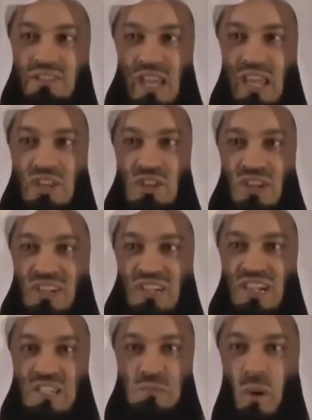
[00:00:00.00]

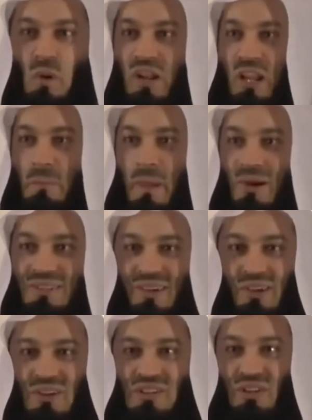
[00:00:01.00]
dangerously spoken about
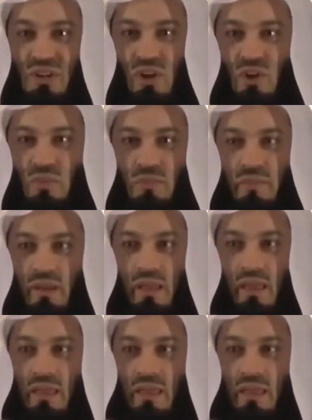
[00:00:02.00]
across the globe